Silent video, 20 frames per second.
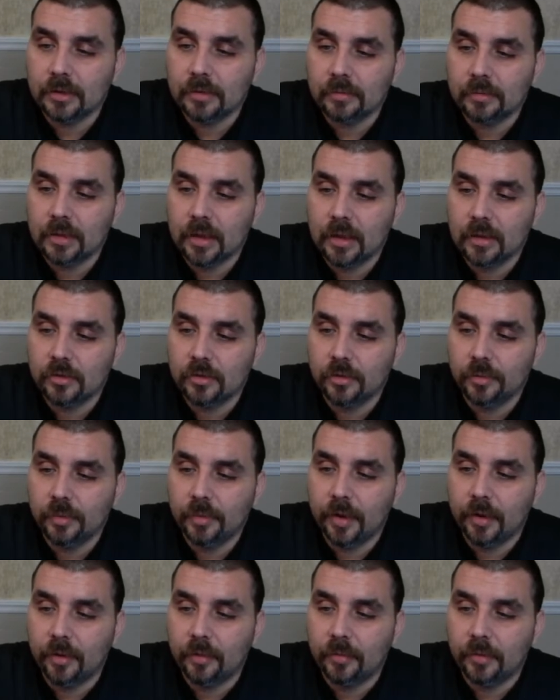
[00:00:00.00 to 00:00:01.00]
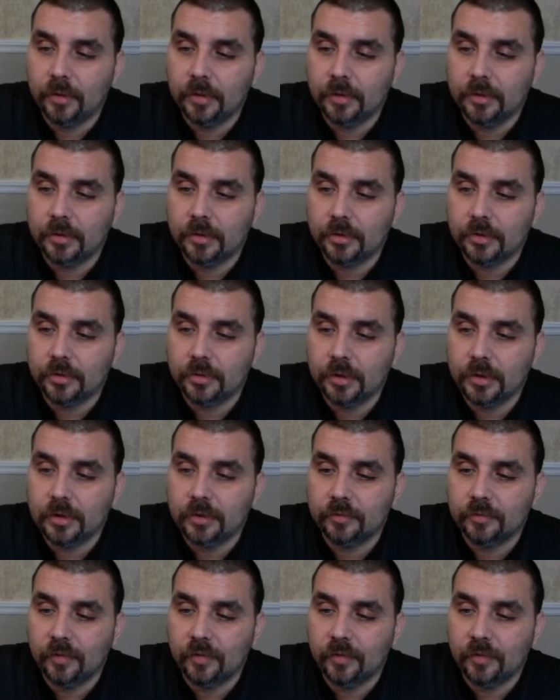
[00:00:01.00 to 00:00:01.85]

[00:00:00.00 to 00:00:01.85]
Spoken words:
Sometimes, no matter what, the streets